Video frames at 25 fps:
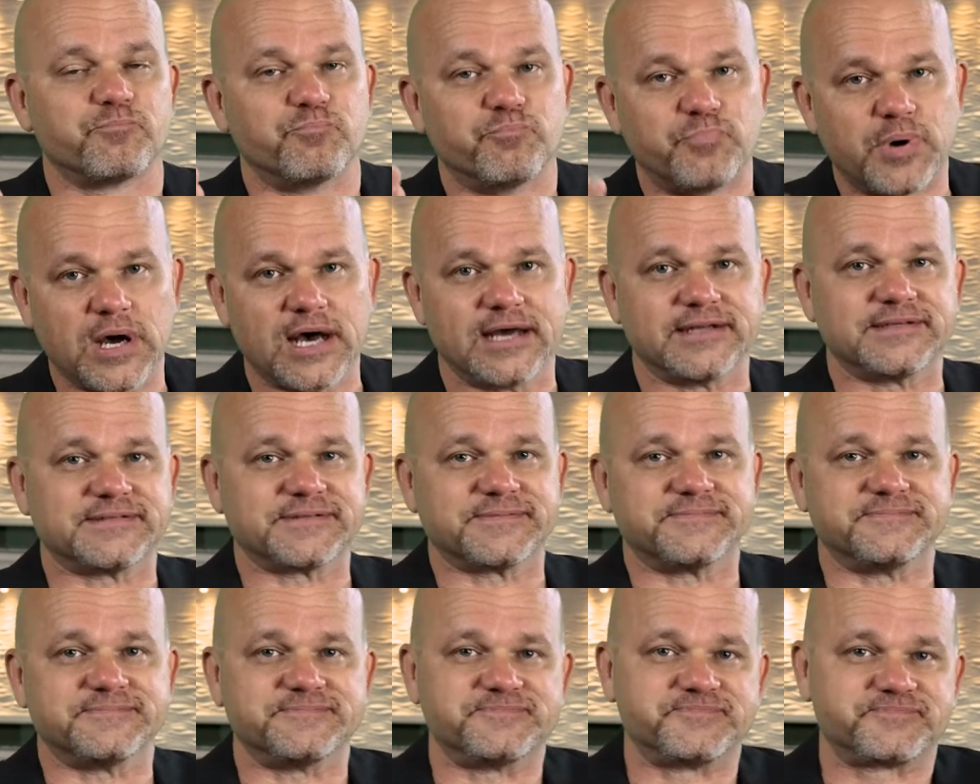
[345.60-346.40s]
but
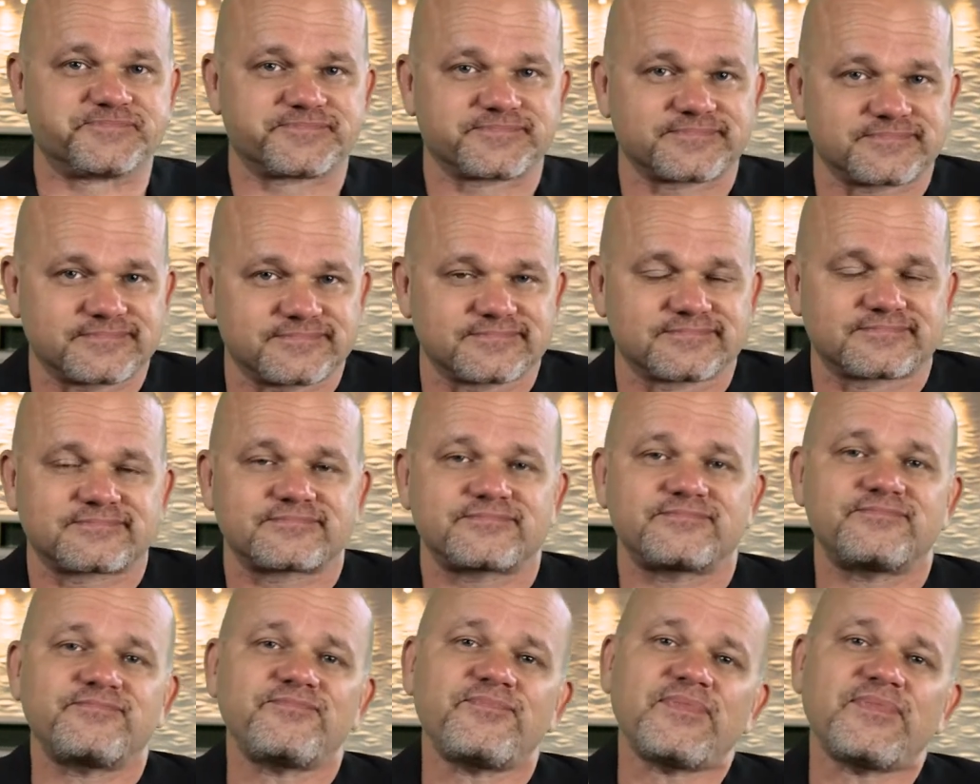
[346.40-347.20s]

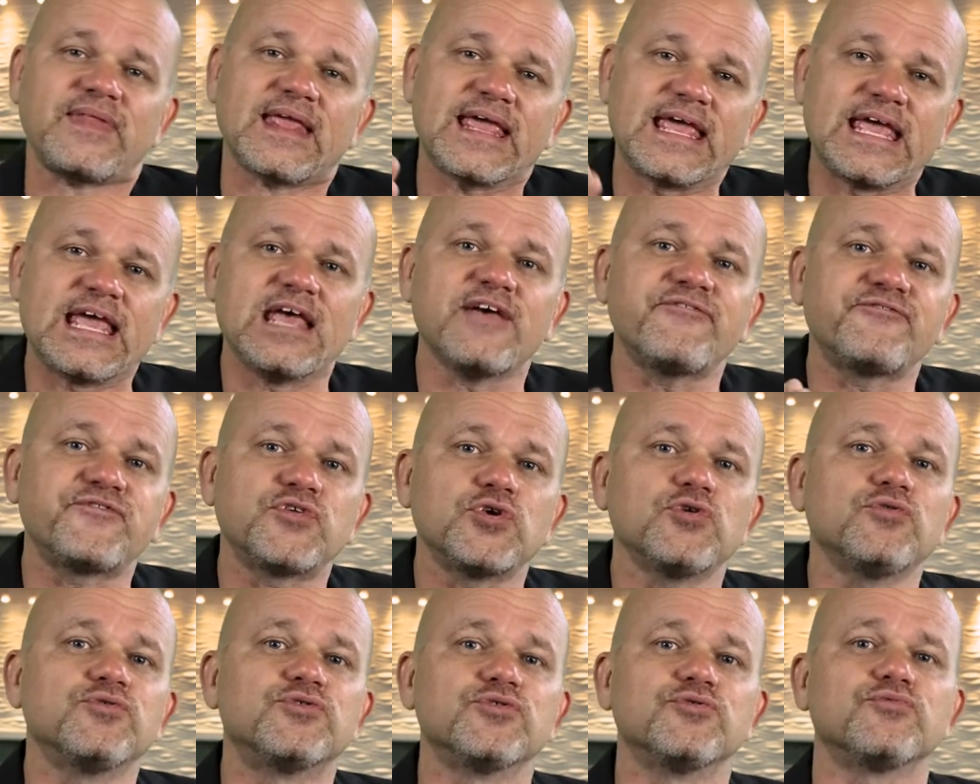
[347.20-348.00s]
if
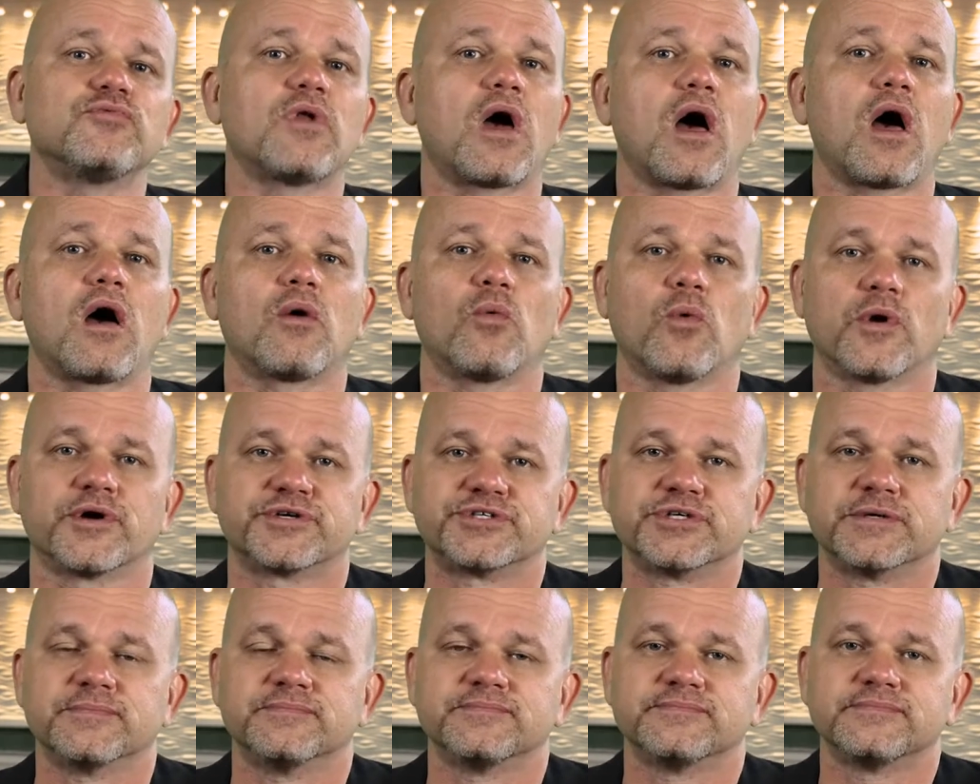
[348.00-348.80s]
you do not
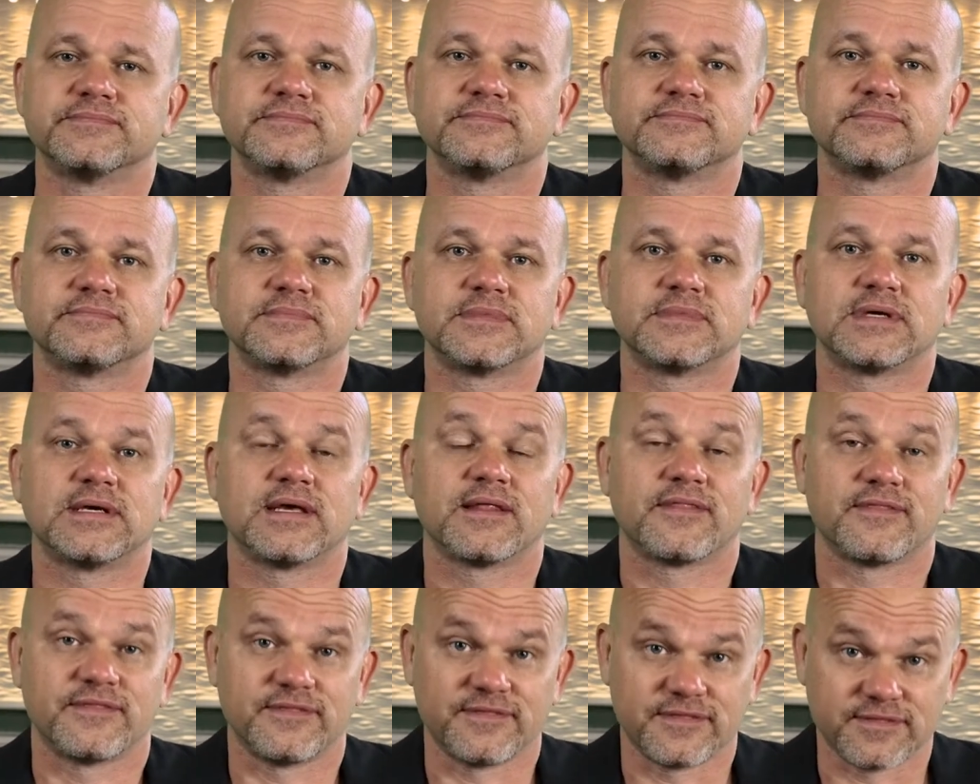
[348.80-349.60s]
worship
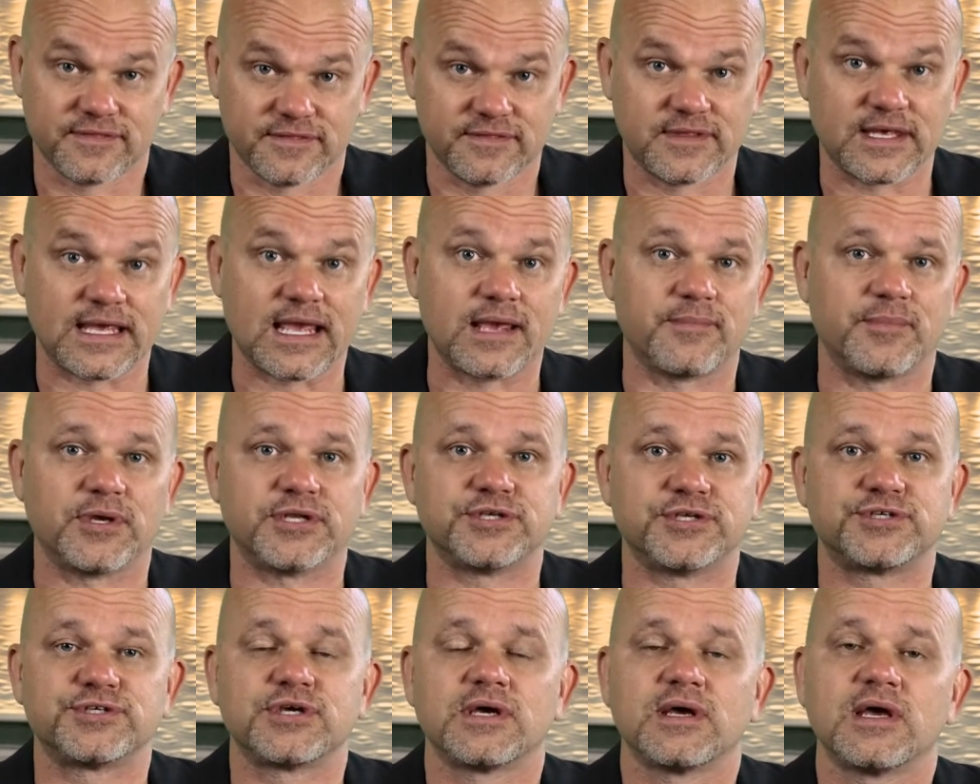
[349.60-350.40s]
the
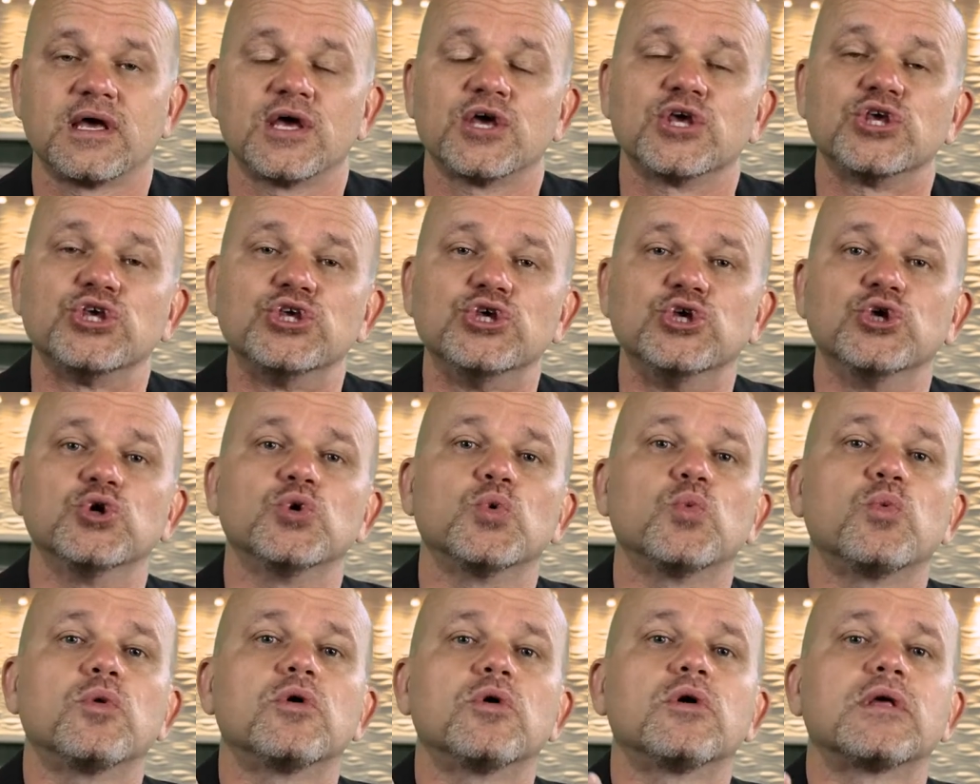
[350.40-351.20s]
image,
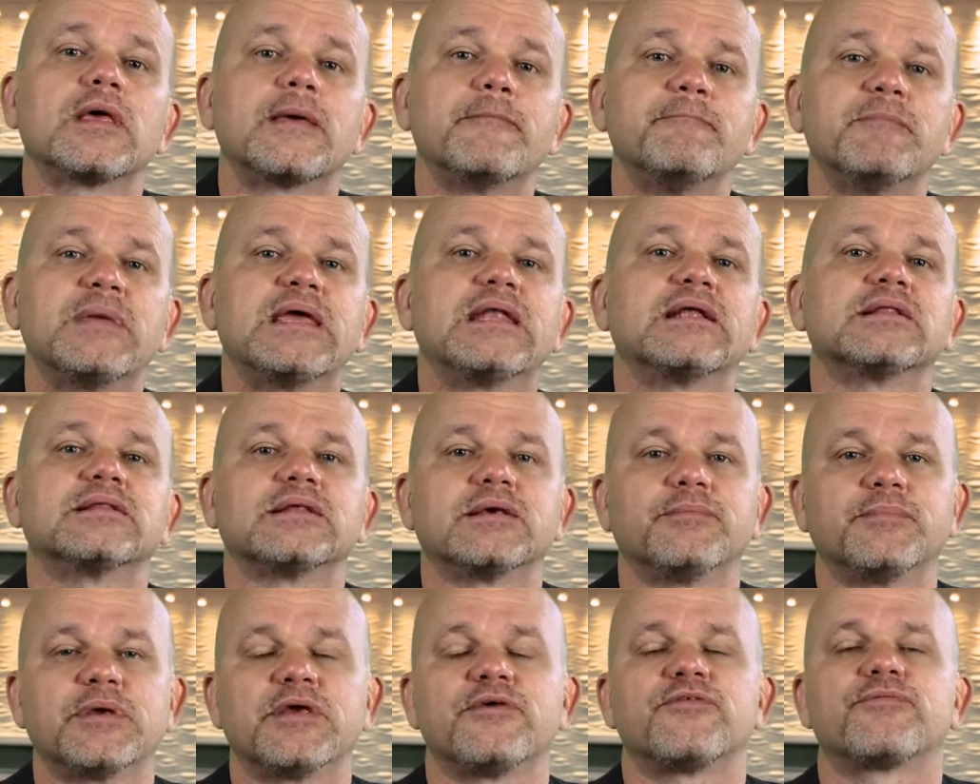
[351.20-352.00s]
you will
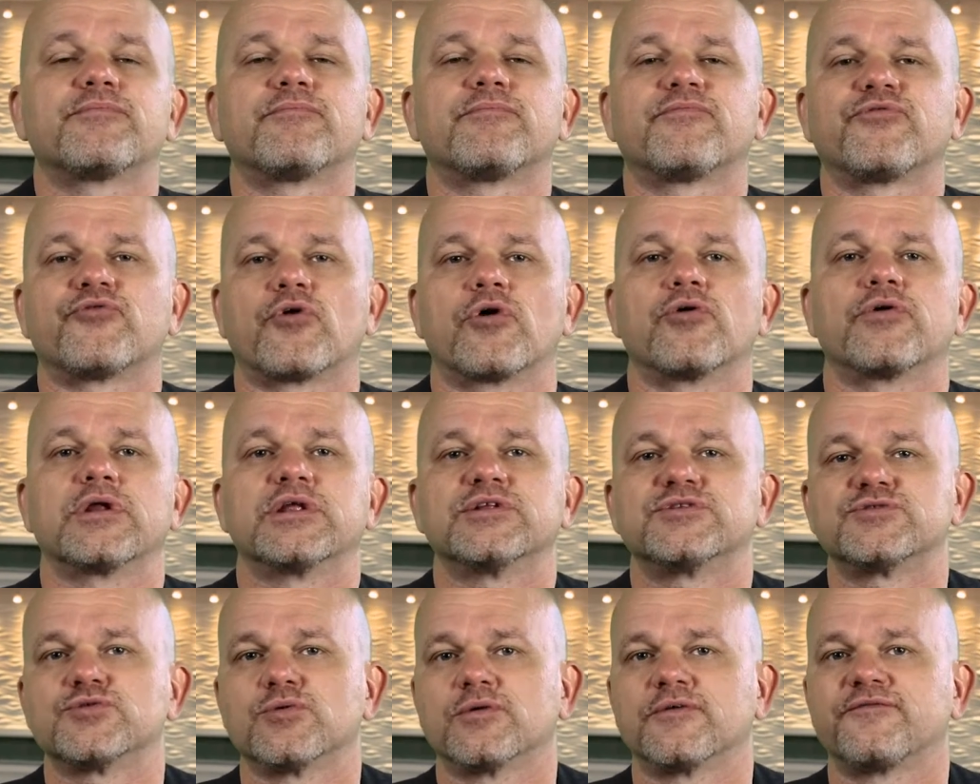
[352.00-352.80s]
immediately be thrown
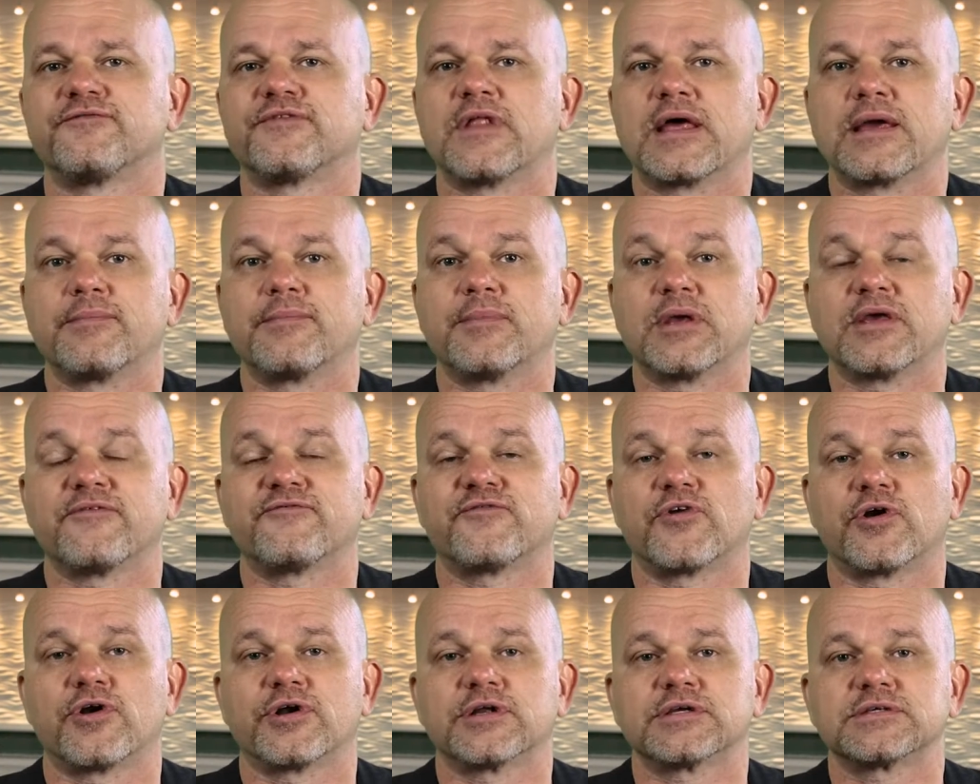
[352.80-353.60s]
into a flaming
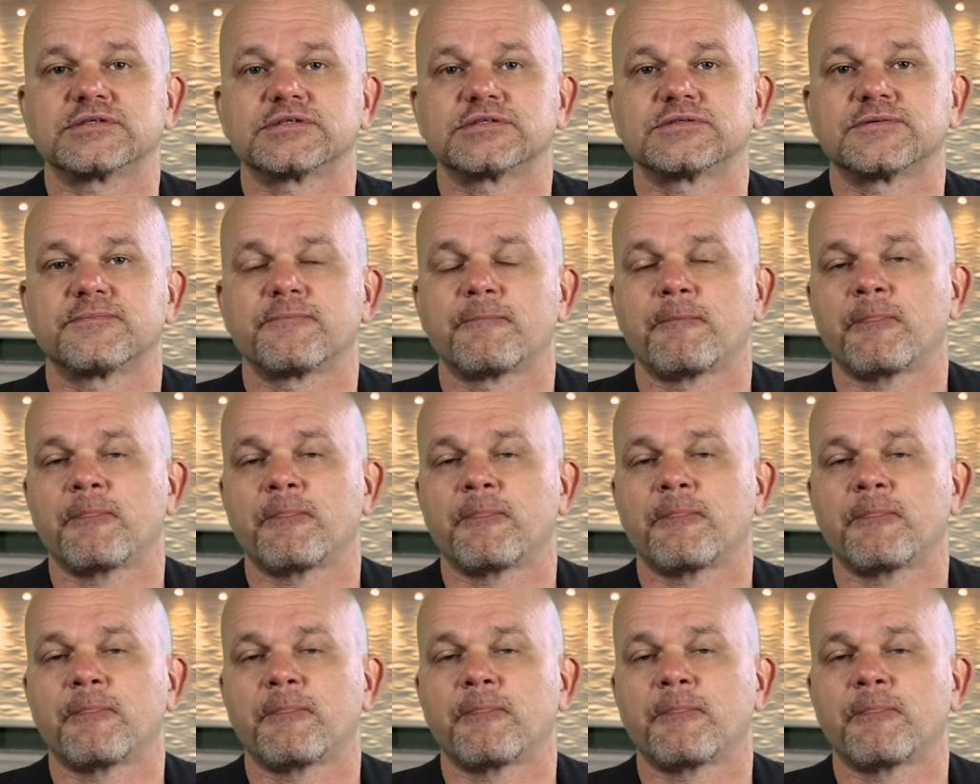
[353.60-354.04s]
furnace.